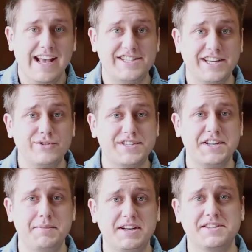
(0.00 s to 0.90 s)
It's
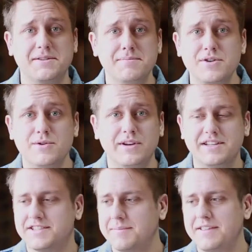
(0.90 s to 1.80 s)
interesting because the moon
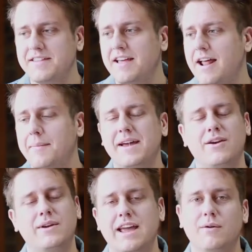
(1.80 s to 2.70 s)
is something that I'm
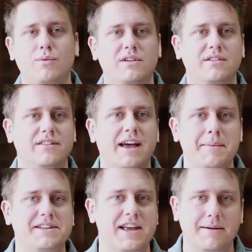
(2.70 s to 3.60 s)
like, okay, well, that
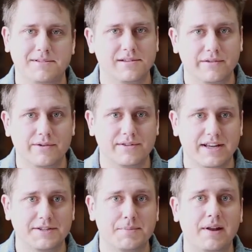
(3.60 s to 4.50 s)
makes absolutely no
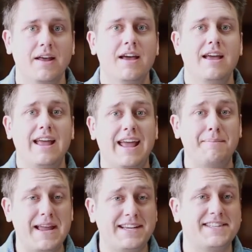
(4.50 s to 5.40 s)
sense. But it
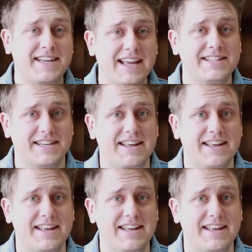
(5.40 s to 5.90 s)
makes sense